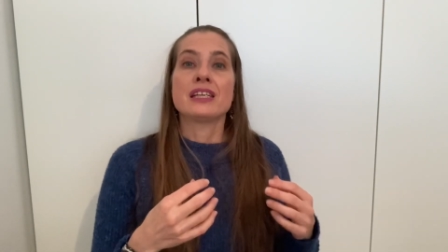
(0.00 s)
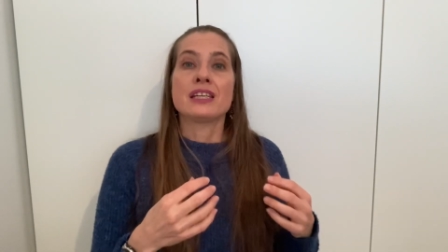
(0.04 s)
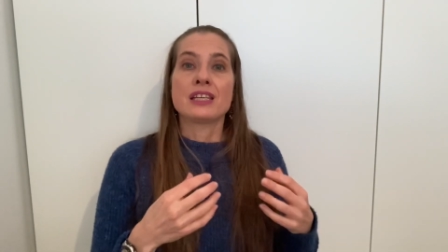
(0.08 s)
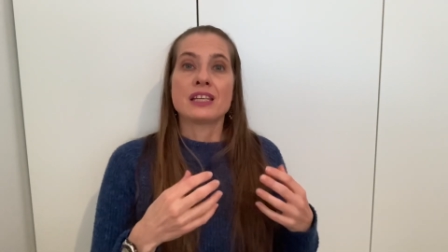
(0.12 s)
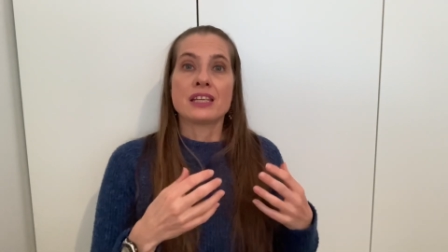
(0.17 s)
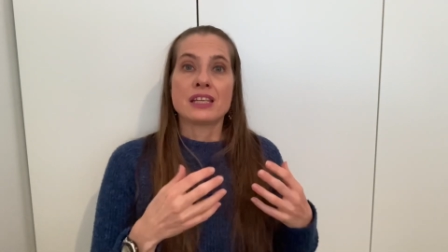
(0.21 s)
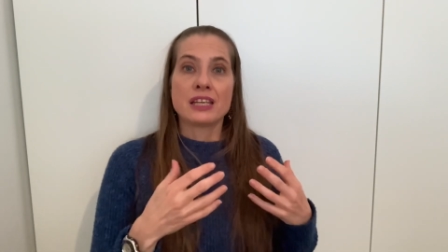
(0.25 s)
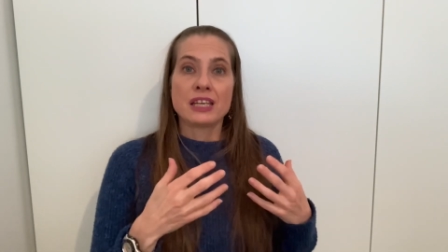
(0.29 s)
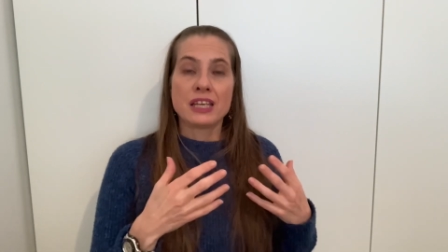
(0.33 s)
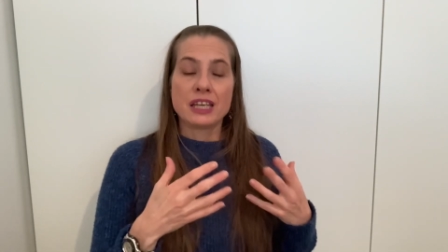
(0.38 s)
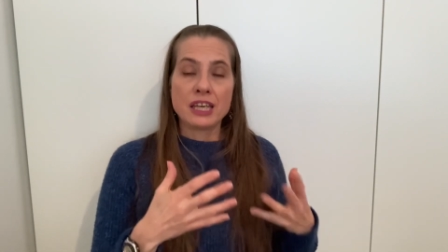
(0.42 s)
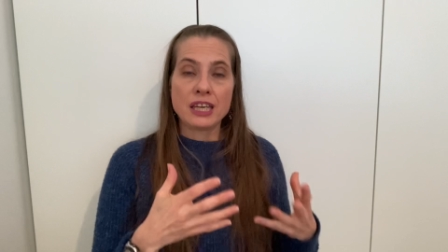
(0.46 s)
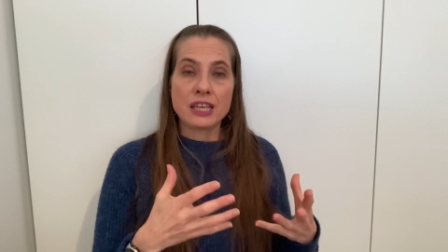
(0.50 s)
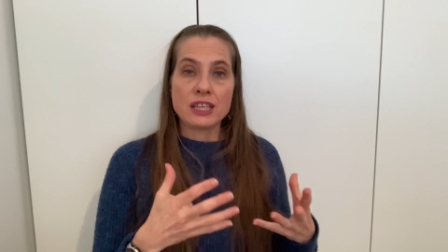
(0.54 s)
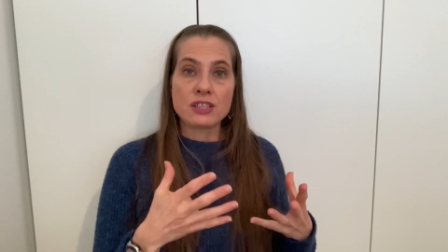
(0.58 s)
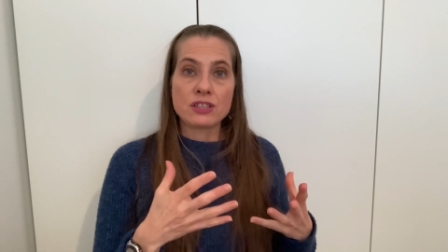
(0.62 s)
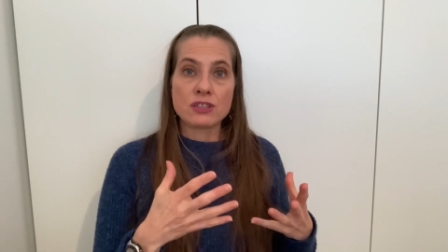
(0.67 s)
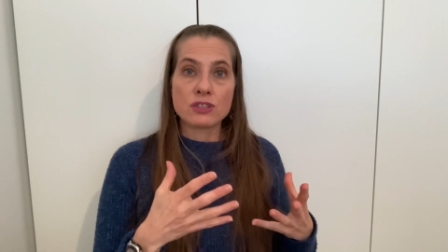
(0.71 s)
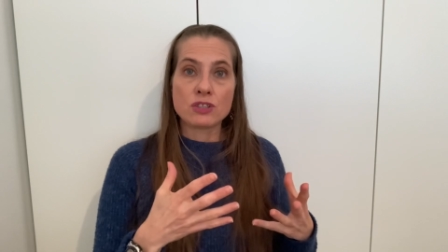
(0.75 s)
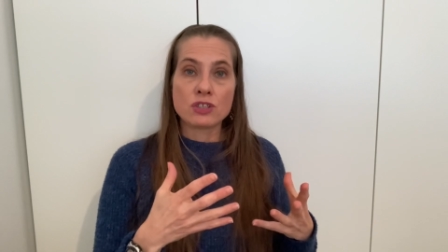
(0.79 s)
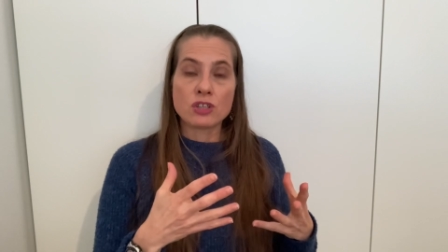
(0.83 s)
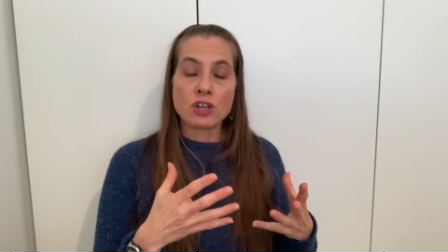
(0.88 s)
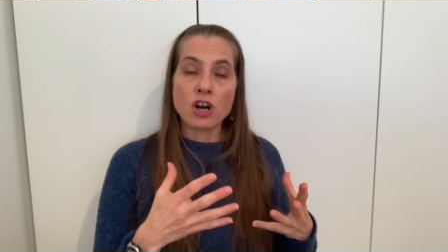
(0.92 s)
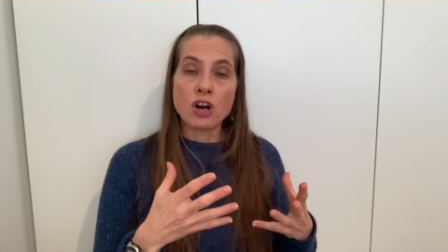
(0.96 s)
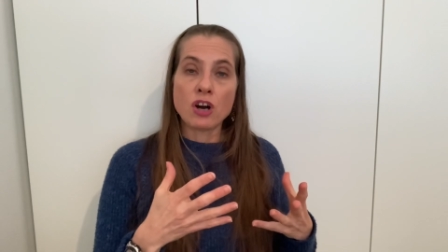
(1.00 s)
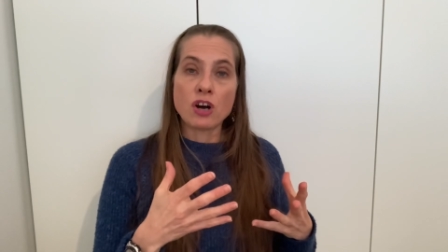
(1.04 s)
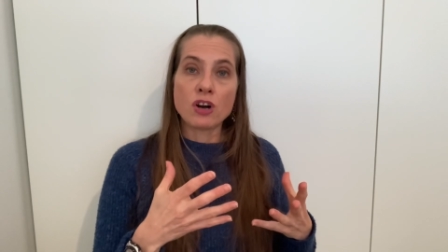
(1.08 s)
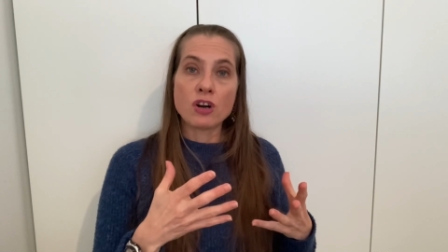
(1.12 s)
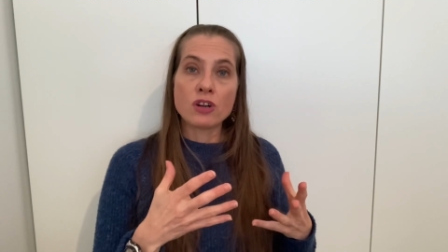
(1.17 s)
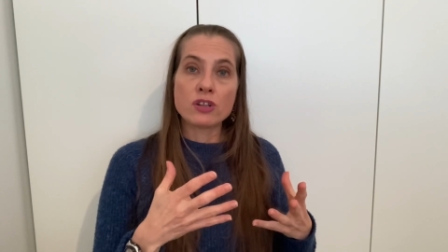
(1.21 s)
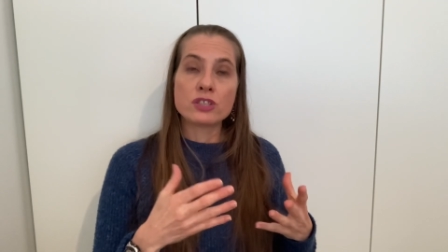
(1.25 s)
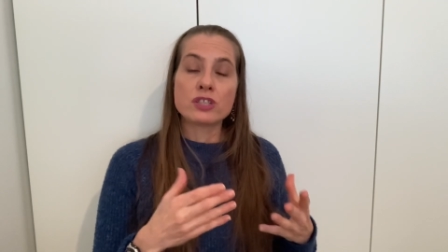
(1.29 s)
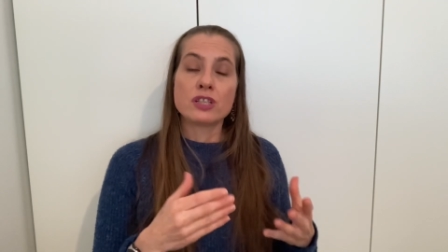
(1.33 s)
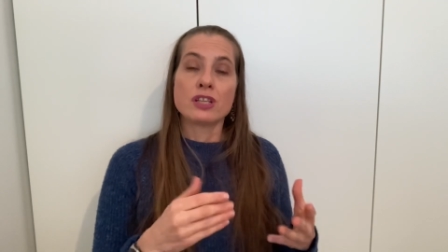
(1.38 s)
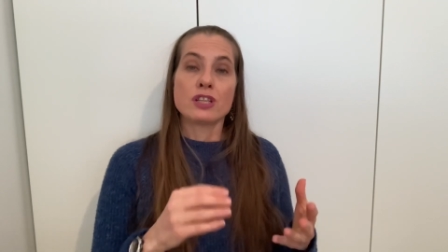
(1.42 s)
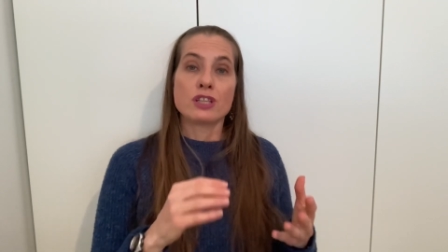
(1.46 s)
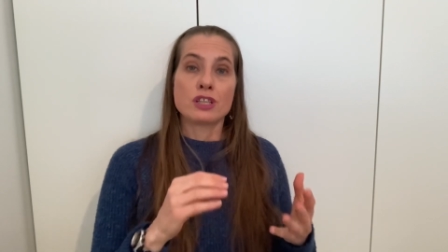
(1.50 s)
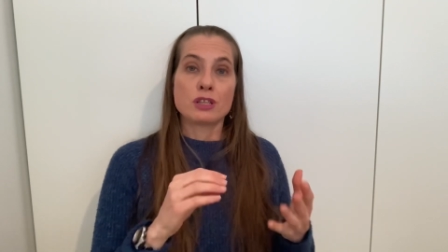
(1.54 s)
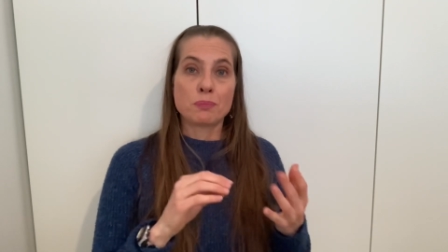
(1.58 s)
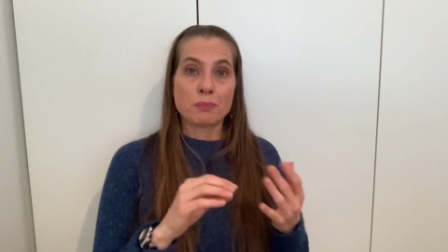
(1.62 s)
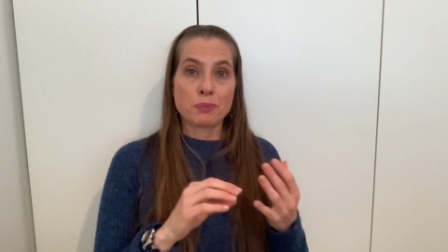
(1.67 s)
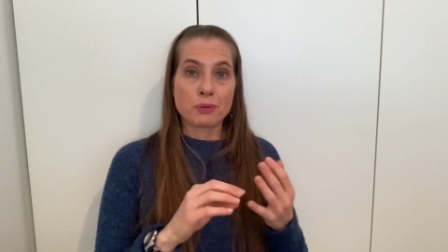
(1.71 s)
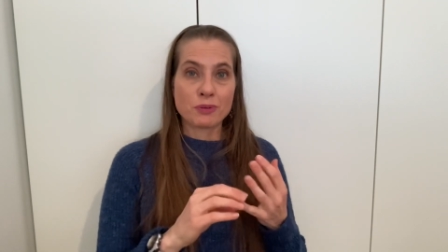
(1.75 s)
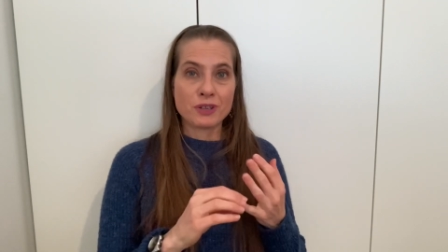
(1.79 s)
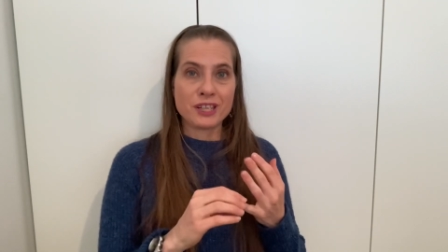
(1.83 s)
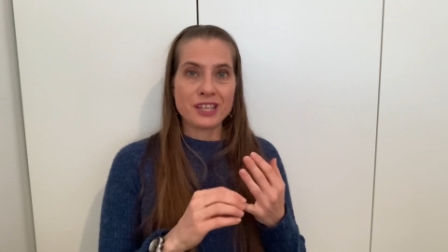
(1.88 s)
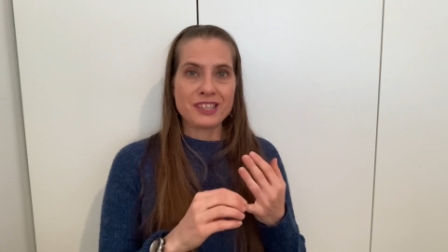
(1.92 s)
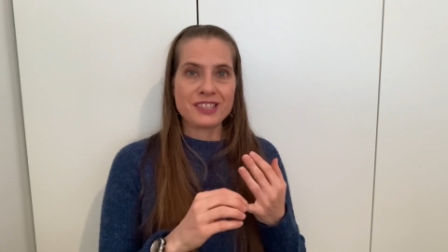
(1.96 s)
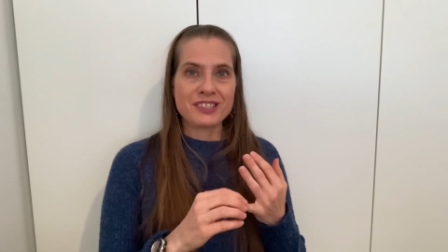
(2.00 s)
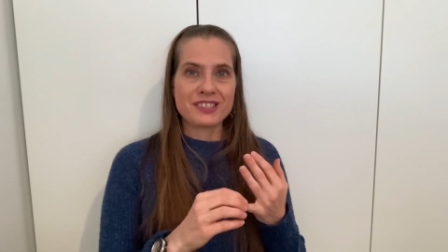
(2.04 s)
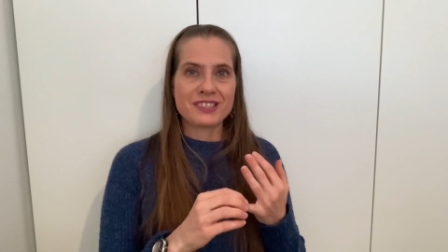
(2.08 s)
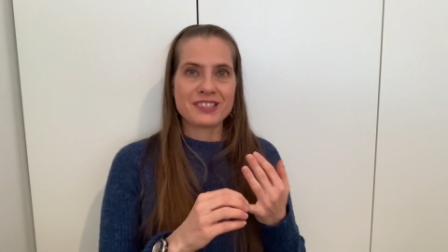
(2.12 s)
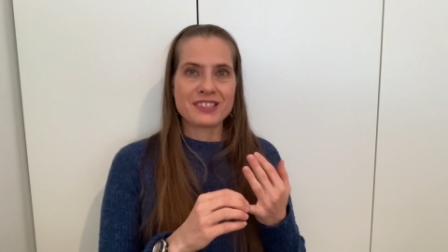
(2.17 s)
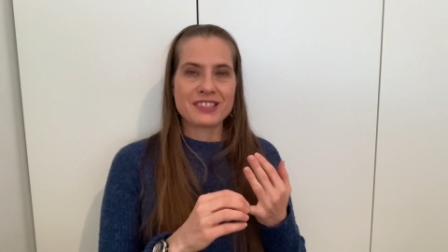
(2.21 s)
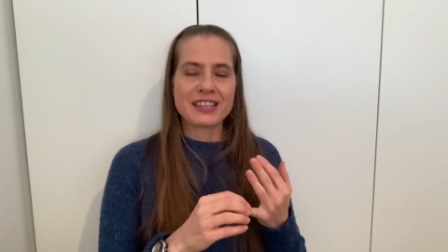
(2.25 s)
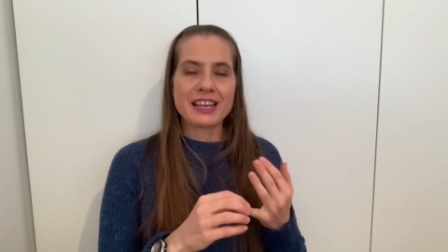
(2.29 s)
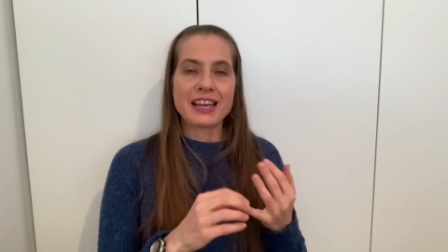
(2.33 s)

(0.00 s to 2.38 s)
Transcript: He called the priests